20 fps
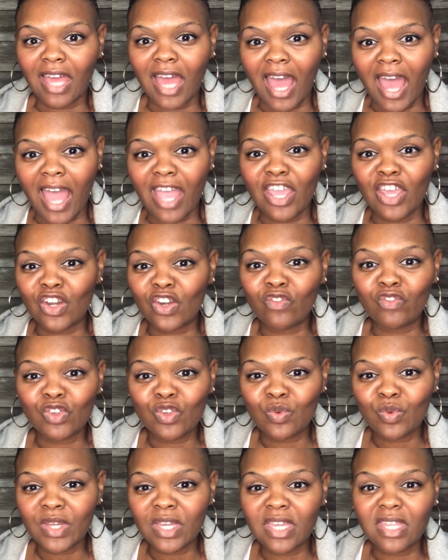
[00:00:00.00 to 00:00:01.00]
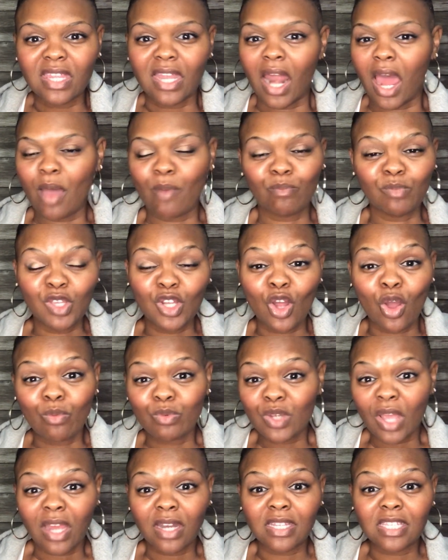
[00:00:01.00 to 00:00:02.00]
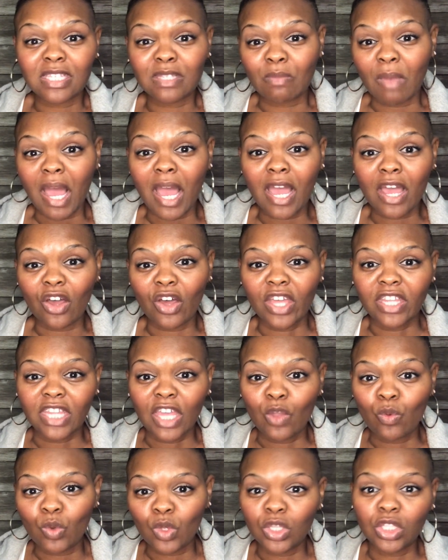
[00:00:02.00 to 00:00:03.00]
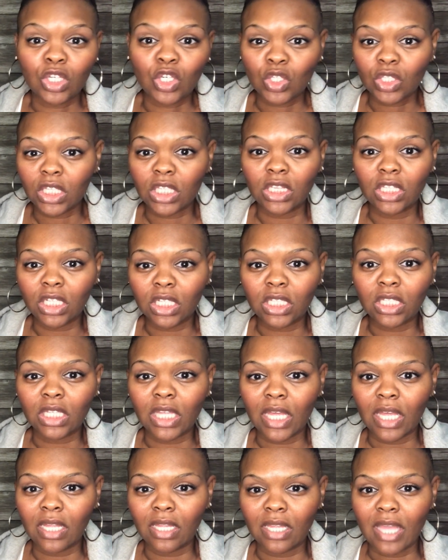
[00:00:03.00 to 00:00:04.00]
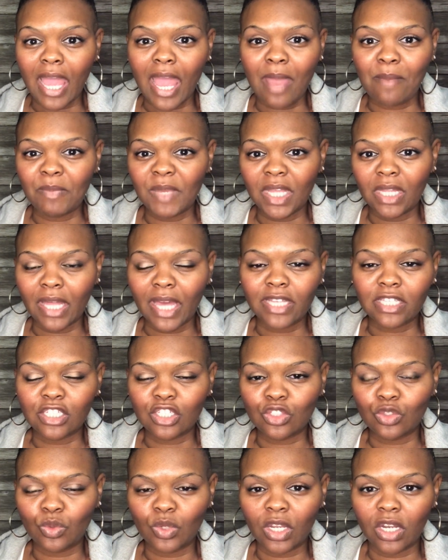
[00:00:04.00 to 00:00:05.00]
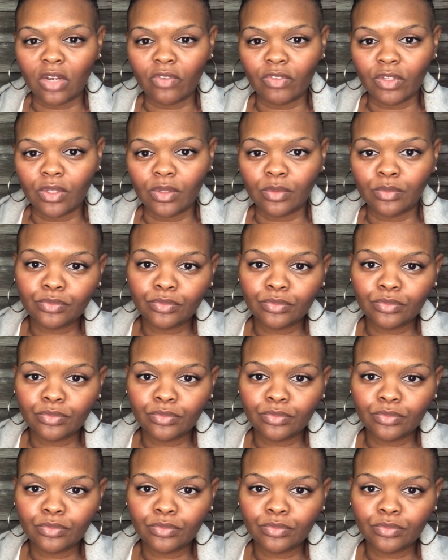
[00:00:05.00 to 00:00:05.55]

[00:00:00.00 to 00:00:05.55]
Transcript: I interview with and I'm trying to smile, and they will literally look at me like this through the interview.